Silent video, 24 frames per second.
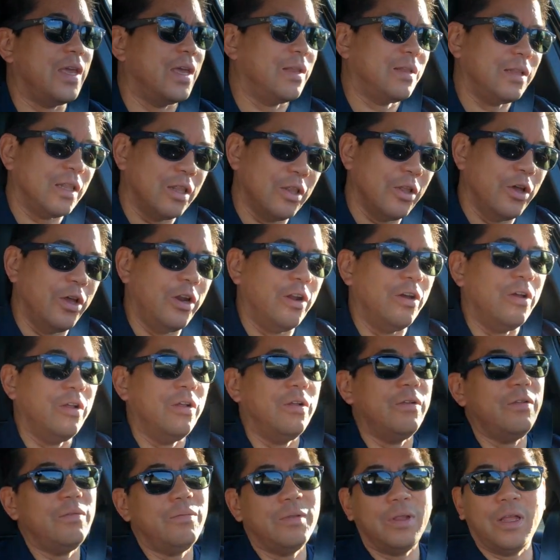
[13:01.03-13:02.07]
it a
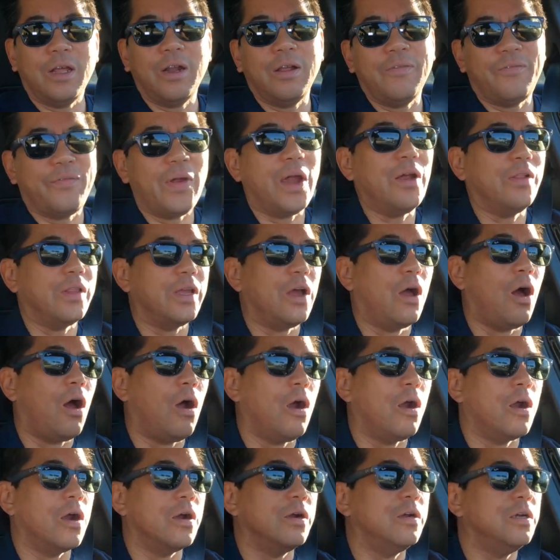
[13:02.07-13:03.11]
little fairly
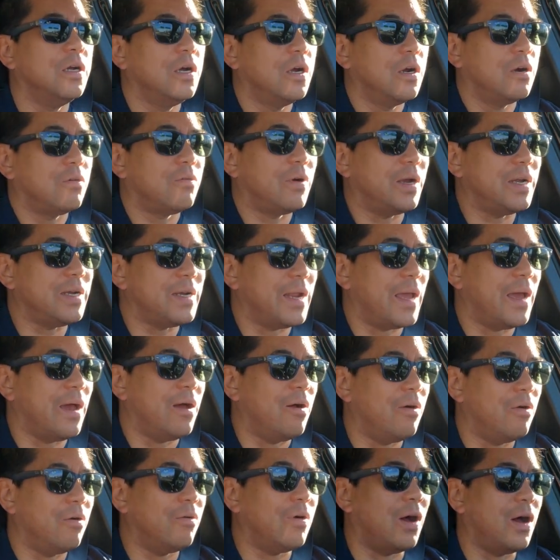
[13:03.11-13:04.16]
hard right
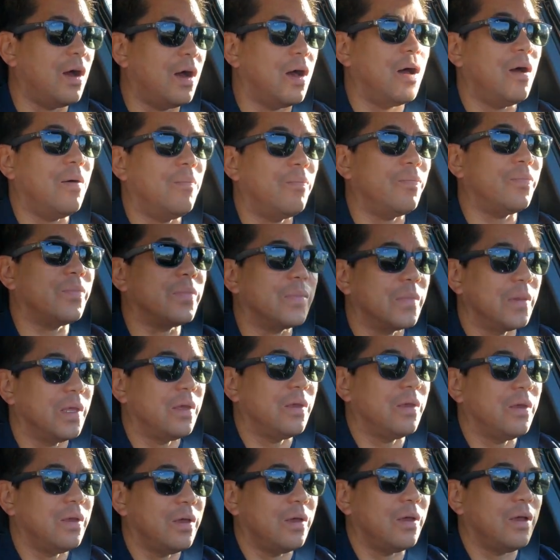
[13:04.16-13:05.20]
now,
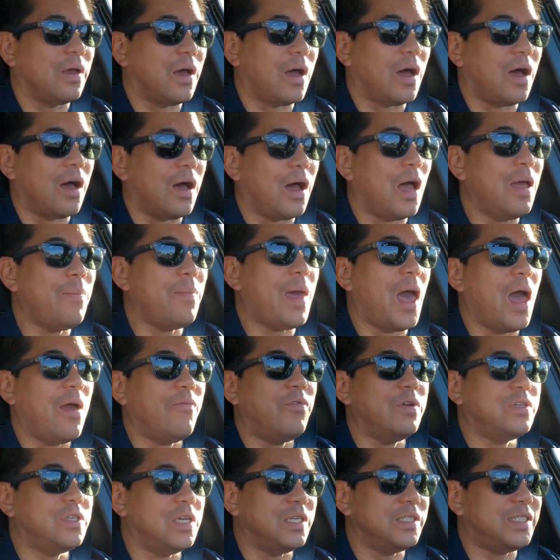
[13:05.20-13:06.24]
I'm
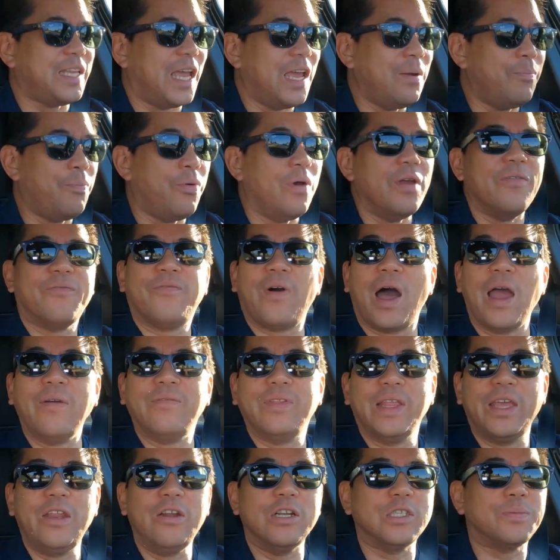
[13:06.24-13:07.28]
averaging
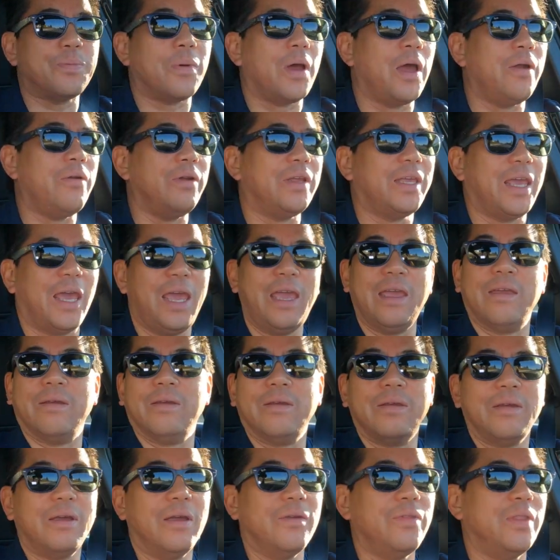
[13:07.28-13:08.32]
10.5 liters per
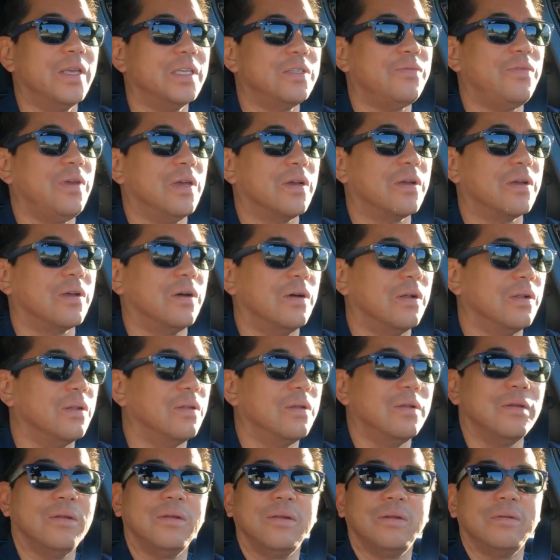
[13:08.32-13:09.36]
100K in this vehicle.
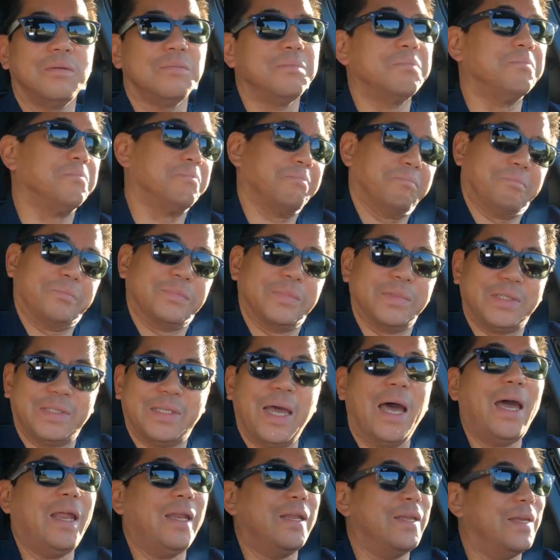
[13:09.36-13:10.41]

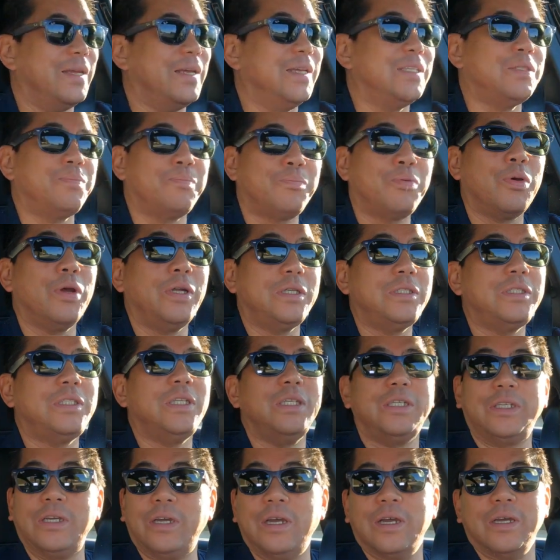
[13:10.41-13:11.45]
That is pretty
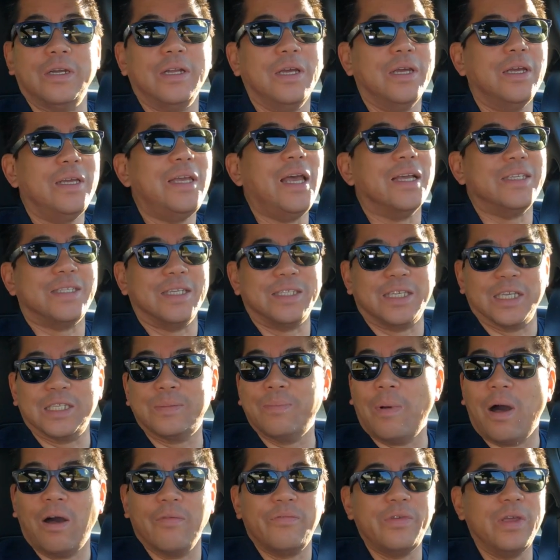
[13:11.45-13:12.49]
good. Yes, it's a
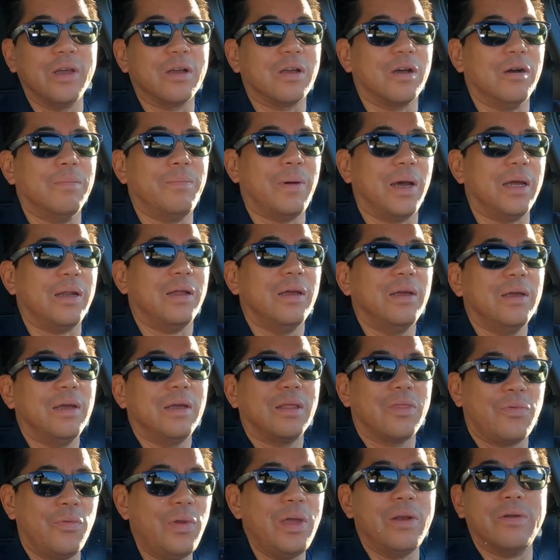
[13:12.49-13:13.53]
small vehicle, but
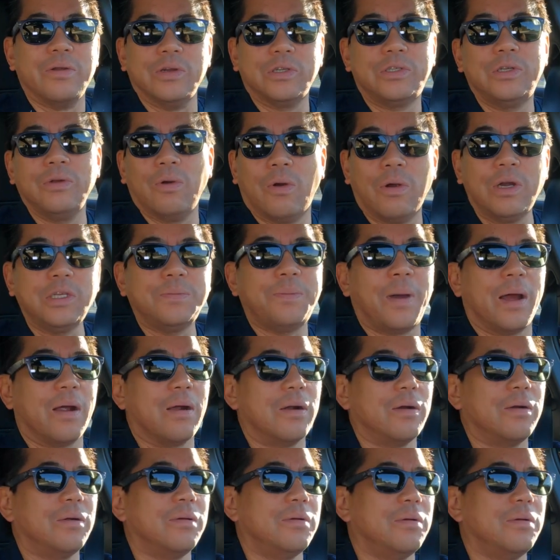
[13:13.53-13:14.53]
302 horsepower.